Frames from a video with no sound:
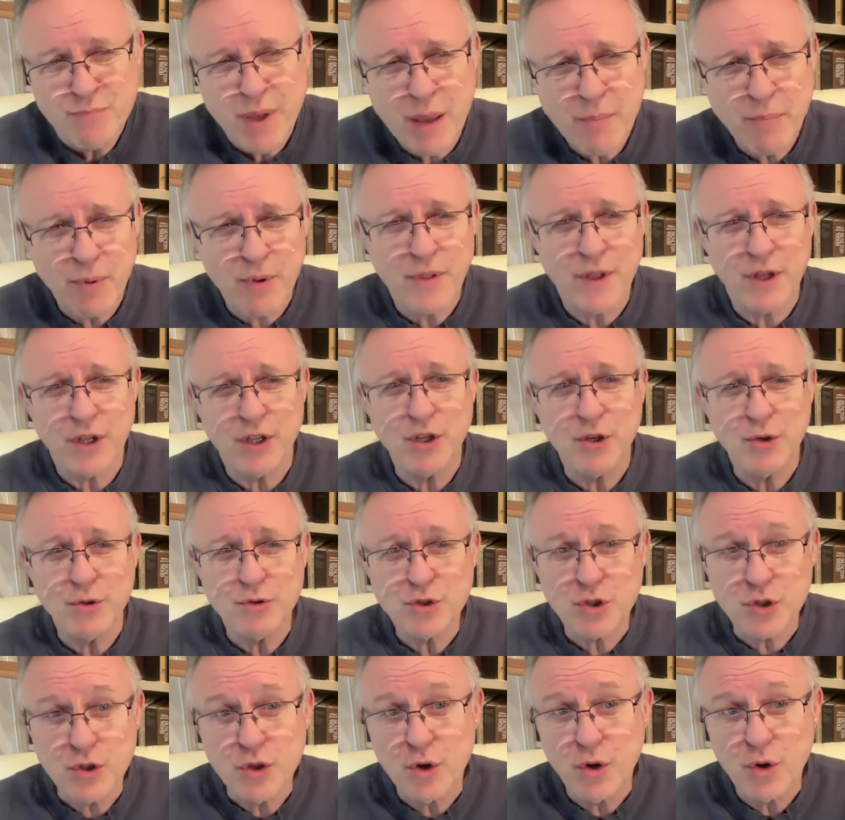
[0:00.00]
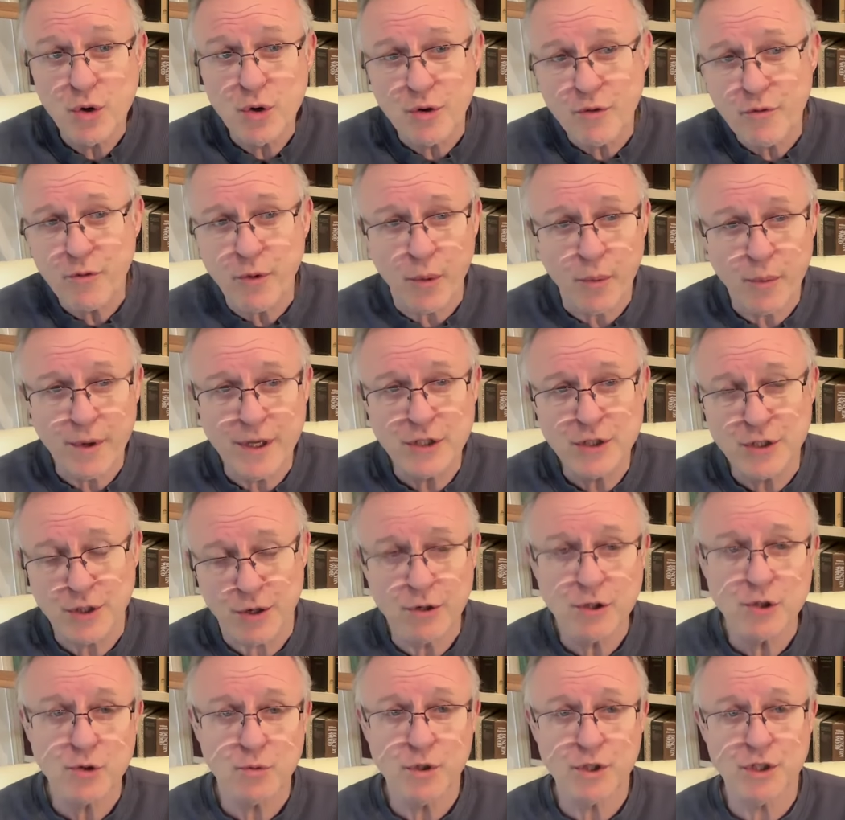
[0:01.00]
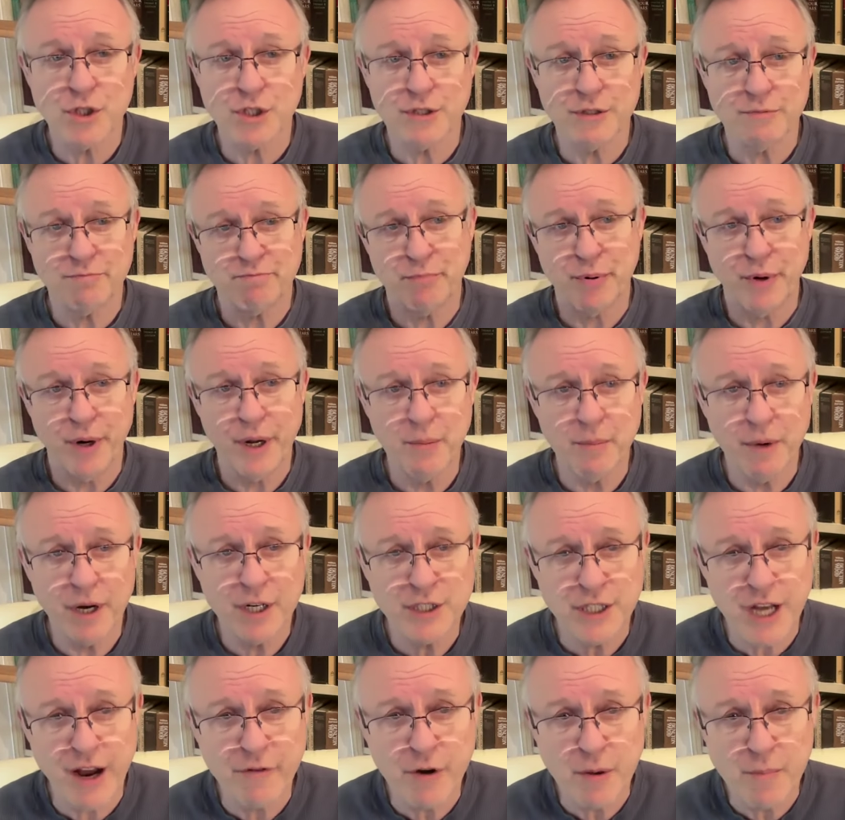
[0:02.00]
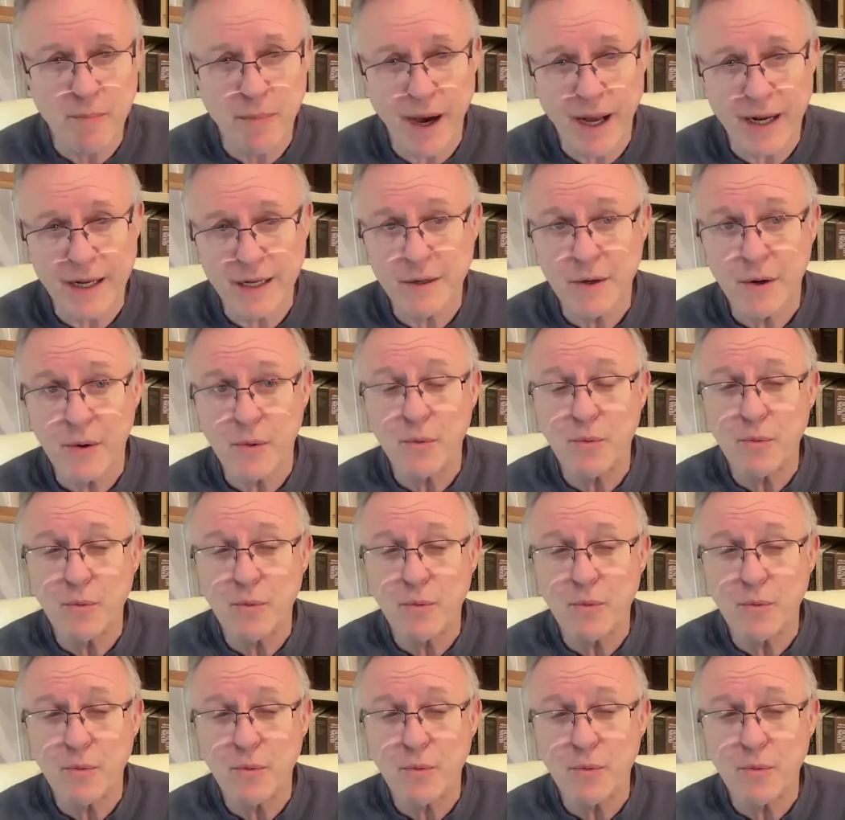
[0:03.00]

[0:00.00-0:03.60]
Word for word: people that use Google for research, which is pretty much everybody,